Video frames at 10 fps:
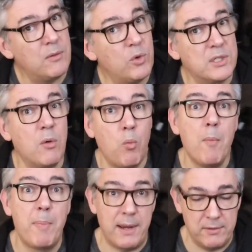Yeah. Was it
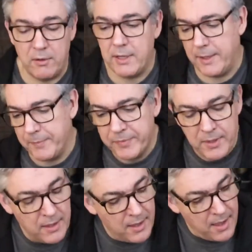£1? Okay.
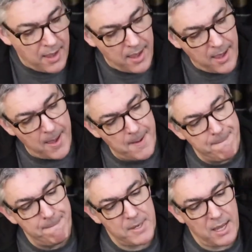
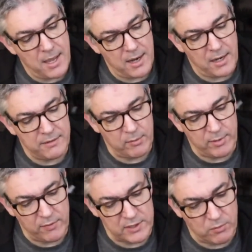And I think we
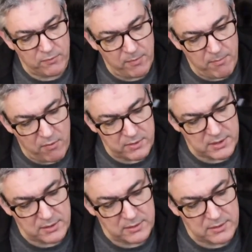got this one from
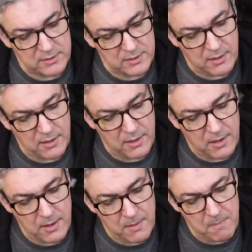Morrison's.
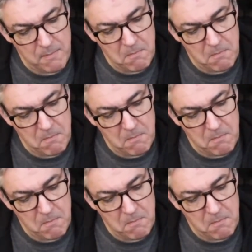Yeah,